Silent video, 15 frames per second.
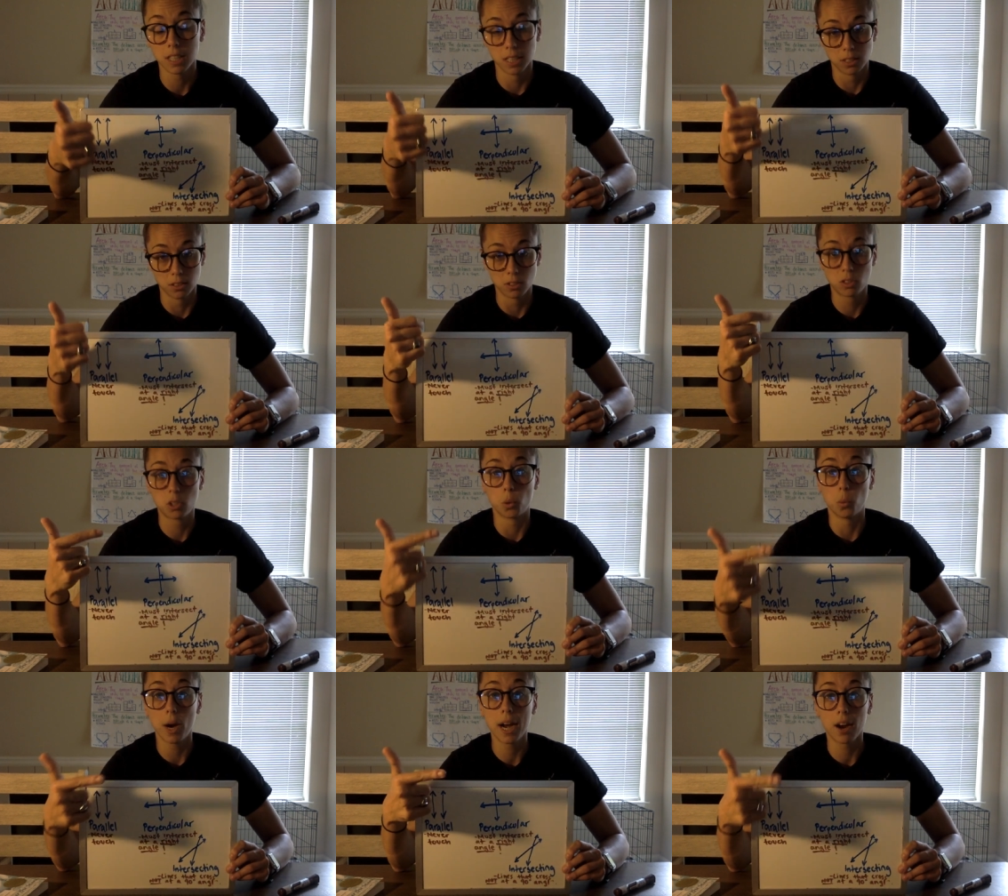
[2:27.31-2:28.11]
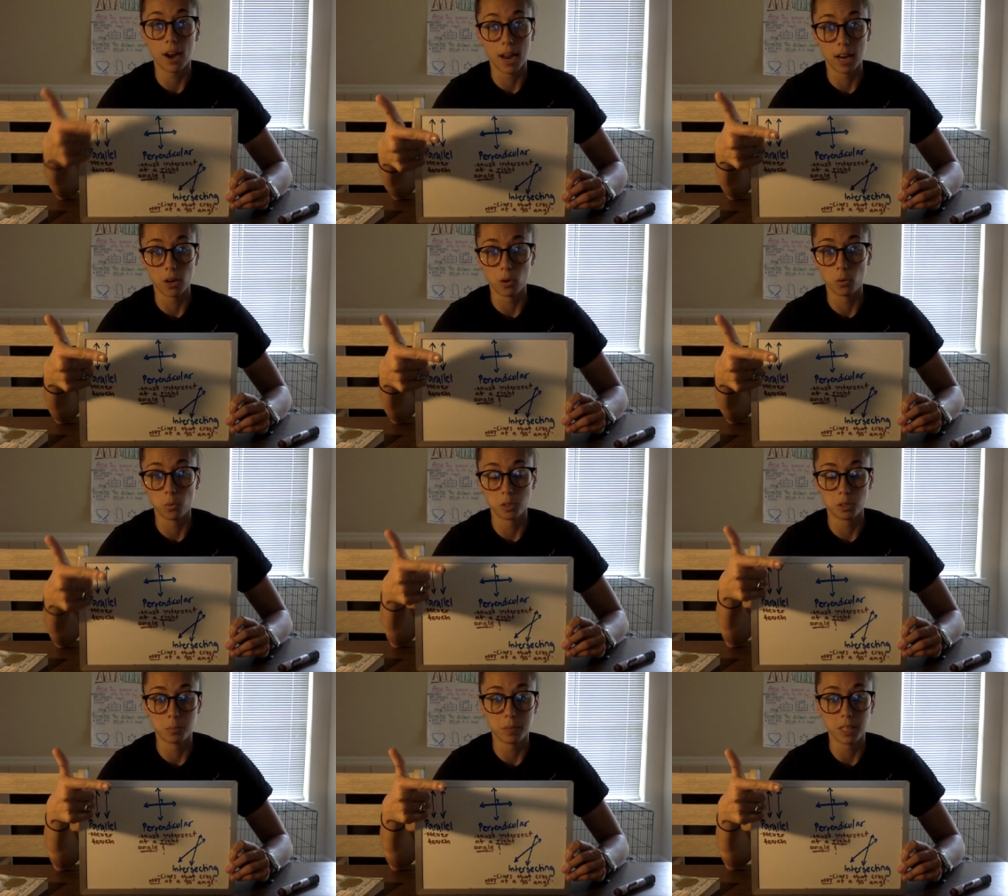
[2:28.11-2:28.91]
It's a square angle,
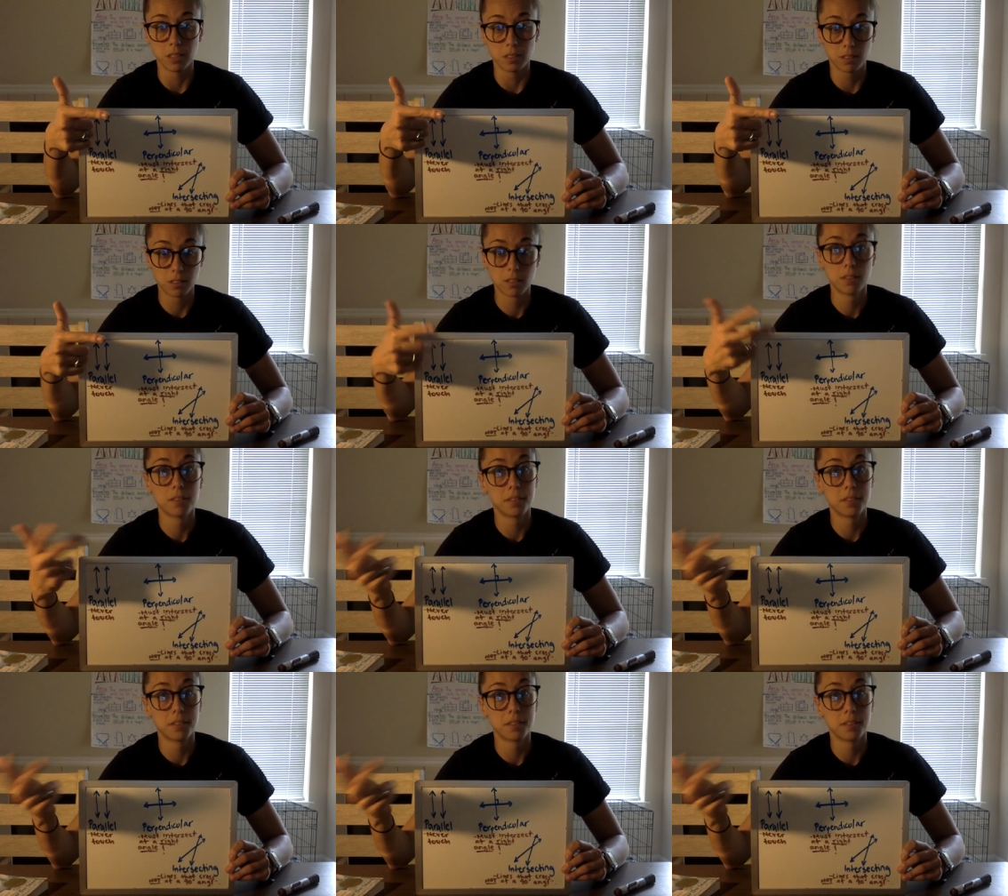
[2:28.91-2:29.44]
which means